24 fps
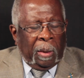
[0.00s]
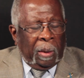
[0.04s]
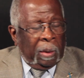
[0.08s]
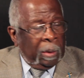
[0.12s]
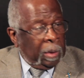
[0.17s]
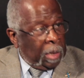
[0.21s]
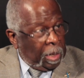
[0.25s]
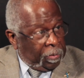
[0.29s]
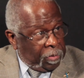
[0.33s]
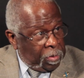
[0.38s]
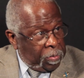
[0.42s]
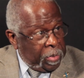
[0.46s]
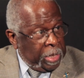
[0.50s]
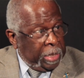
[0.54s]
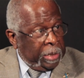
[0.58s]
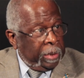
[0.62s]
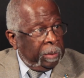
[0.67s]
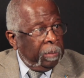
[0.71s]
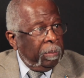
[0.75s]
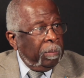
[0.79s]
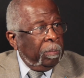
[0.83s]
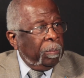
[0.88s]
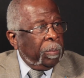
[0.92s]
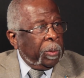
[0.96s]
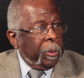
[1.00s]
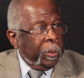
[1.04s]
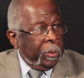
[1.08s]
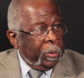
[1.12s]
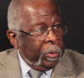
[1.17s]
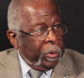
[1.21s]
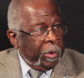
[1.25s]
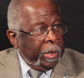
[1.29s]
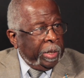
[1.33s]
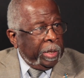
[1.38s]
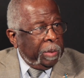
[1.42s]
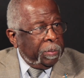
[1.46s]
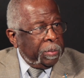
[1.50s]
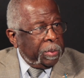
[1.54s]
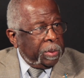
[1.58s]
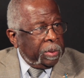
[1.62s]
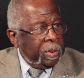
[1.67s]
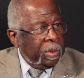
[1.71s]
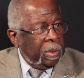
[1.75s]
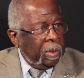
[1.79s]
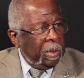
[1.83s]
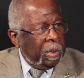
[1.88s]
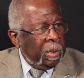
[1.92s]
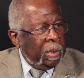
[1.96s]
government
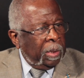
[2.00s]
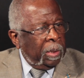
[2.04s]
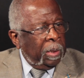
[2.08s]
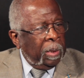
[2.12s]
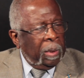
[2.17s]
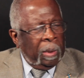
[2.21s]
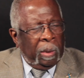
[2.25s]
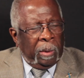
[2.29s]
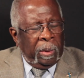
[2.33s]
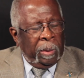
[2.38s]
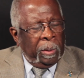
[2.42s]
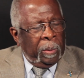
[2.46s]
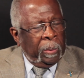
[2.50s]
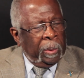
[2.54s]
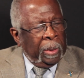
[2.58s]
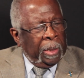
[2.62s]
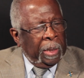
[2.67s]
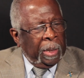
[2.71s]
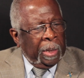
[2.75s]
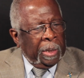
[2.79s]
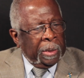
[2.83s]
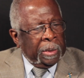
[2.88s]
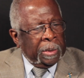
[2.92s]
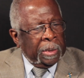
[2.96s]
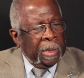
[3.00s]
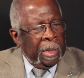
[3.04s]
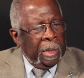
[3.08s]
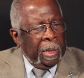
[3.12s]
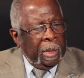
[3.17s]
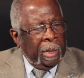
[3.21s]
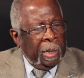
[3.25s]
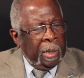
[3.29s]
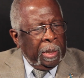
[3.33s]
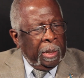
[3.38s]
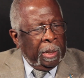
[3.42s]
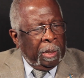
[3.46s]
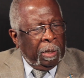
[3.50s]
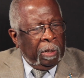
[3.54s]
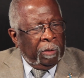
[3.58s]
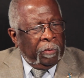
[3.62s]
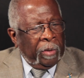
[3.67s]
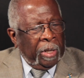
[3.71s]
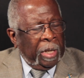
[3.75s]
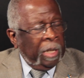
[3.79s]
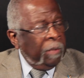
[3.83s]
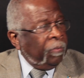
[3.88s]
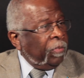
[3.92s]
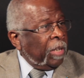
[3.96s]
programs, you got to have
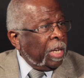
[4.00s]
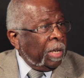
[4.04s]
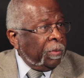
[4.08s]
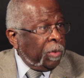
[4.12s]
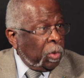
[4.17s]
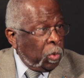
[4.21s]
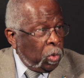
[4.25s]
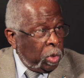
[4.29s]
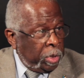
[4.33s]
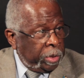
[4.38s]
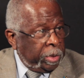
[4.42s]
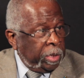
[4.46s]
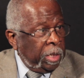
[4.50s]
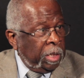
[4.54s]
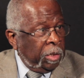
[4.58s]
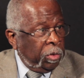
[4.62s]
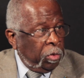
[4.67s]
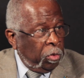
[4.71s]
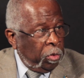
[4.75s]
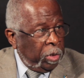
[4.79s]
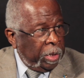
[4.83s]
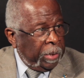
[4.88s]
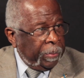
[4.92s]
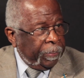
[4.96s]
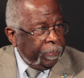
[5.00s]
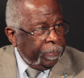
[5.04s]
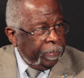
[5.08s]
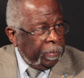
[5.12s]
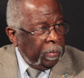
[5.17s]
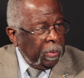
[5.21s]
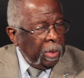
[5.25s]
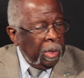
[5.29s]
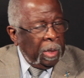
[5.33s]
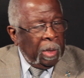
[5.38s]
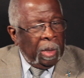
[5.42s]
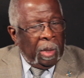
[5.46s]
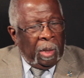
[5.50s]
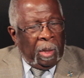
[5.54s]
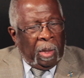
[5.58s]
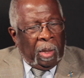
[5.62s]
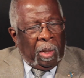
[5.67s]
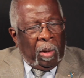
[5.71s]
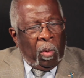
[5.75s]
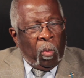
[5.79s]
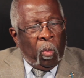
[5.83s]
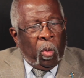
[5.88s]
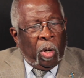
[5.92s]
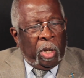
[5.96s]
a 501c3.
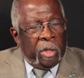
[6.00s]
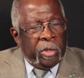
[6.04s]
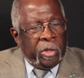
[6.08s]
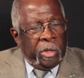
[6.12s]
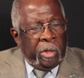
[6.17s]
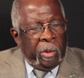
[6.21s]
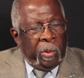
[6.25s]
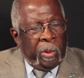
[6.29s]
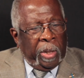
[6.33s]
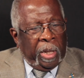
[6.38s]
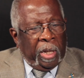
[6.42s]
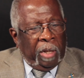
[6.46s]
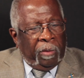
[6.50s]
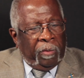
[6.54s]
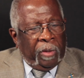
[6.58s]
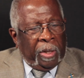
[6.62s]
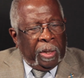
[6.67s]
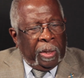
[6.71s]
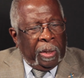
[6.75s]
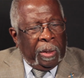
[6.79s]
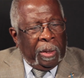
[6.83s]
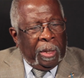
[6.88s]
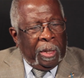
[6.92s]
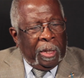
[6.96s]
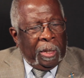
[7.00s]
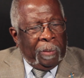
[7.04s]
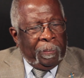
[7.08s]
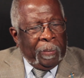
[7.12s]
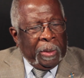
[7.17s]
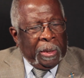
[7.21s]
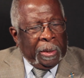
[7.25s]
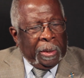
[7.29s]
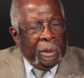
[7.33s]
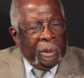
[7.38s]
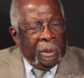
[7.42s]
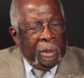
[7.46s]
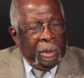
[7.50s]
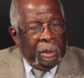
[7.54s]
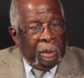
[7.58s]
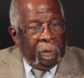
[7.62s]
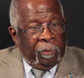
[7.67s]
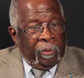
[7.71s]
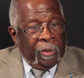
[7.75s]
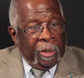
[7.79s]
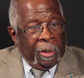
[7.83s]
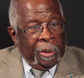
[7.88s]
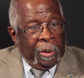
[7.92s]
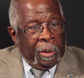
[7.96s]
Once you have been
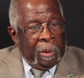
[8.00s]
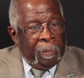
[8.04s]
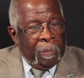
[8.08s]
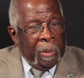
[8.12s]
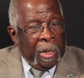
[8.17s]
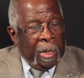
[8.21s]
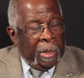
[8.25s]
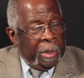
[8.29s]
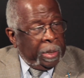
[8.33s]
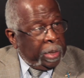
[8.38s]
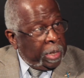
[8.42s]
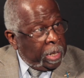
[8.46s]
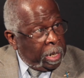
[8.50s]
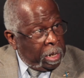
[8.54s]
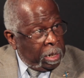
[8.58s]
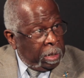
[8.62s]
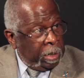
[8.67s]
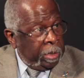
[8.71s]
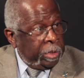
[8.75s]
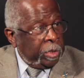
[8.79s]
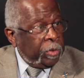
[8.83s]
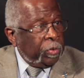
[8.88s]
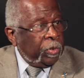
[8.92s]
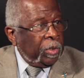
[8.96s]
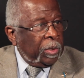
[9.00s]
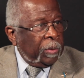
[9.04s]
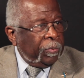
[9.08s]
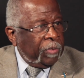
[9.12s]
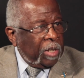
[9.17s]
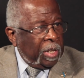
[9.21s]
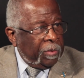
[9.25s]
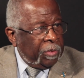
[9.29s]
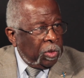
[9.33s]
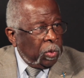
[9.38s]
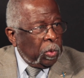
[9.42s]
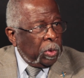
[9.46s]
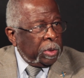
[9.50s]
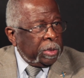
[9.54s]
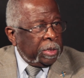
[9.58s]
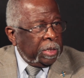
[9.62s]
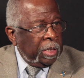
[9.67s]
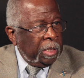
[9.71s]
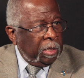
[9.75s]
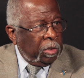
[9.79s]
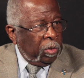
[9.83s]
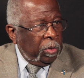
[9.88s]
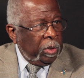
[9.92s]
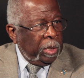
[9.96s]
identified by IRS for a
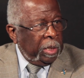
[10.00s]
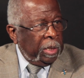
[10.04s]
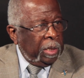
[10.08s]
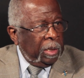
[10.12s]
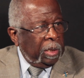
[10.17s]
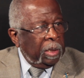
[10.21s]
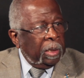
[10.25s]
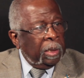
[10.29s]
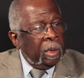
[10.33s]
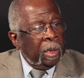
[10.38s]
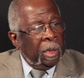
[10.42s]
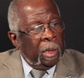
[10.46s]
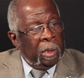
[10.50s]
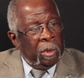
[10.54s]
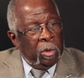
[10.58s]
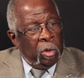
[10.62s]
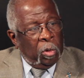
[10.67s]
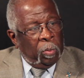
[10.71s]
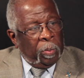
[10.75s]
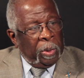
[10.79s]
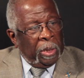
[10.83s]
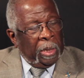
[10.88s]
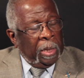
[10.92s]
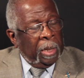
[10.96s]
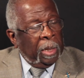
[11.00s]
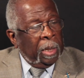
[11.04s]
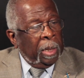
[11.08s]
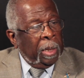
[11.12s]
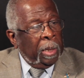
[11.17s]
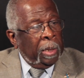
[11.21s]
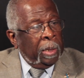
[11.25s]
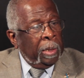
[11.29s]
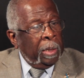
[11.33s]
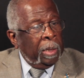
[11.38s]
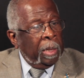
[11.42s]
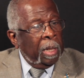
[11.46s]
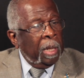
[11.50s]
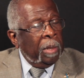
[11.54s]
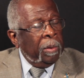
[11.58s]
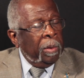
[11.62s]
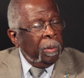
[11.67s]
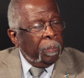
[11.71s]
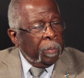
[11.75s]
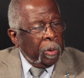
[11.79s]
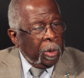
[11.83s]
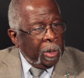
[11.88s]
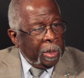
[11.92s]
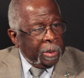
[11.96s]
501c3, then you begin the
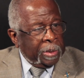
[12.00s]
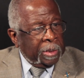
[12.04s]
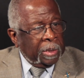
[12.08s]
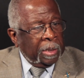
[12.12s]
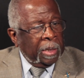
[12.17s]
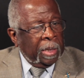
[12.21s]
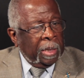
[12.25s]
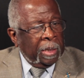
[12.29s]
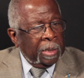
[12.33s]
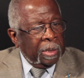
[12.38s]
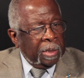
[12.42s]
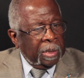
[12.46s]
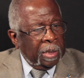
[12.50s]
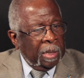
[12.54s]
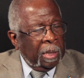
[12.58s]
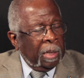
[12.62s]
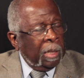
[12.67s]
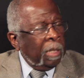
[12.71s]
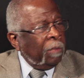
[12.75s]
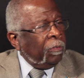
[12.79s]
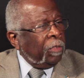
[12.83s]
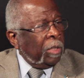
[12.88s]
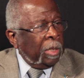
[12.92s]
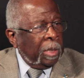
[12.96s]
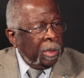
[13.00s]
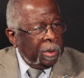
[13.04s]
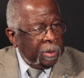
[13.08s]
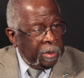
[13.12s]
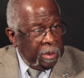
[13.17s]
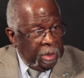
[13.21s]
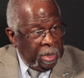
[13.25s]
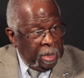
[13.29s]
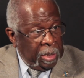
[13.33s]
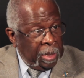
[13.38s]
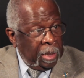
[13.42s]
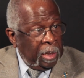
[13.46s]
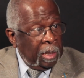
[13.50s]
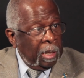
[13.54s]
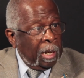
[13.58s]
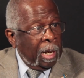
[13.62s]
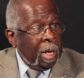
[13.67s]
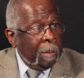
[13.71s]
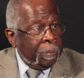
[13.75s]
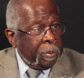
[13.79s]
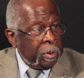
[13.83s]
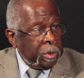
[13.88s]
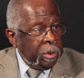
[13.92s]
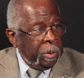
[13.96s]
process of seeking
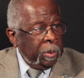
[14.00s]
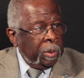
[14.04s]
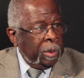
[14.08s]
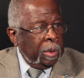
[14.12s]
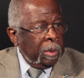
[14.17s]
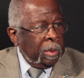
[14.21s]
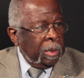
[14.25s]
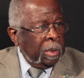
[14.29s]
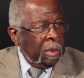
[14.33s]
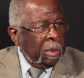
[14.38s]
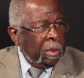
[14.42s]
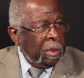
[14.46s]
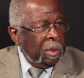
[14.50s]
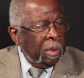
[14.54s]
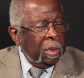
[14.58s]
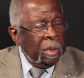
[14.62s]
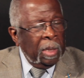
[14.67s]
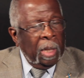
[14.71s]
opportunity